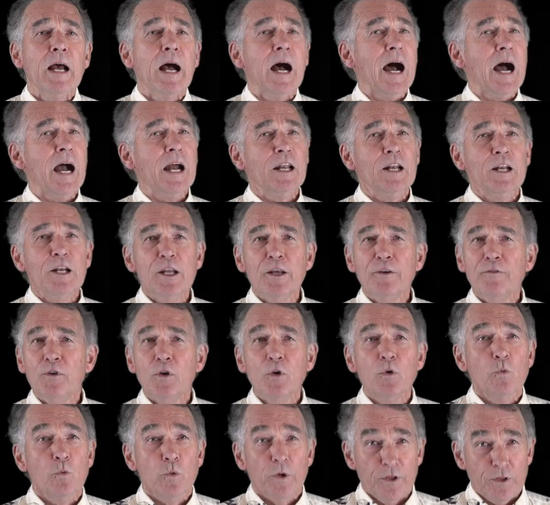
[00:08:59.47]
I leave
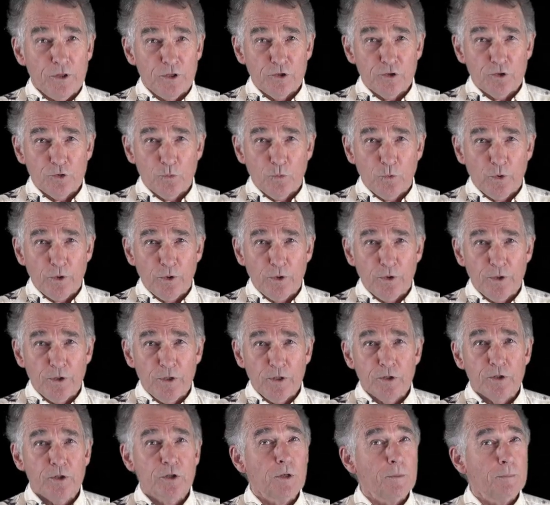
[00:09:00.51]
you with this
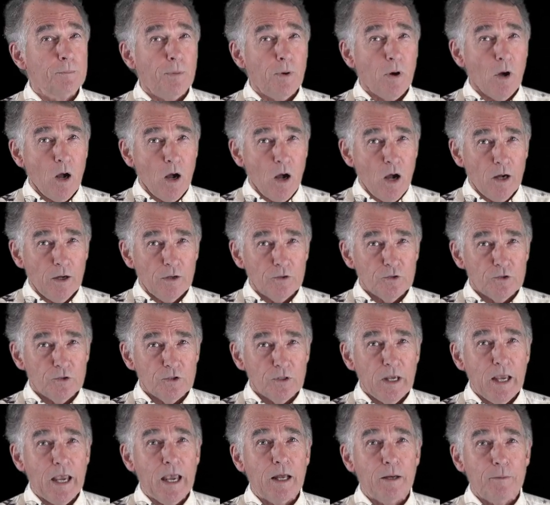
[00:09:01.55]
word to pause
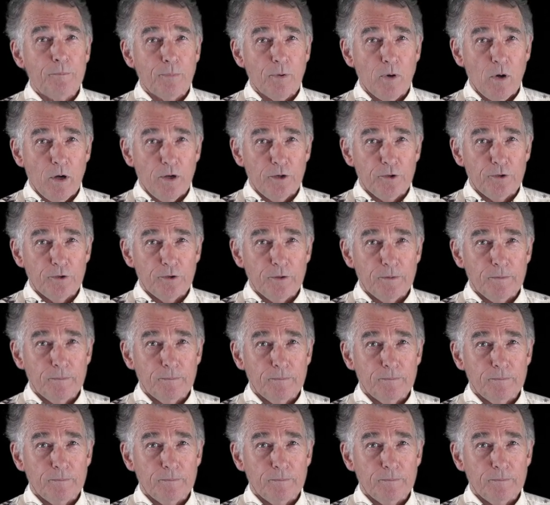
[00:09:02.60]
and ponder.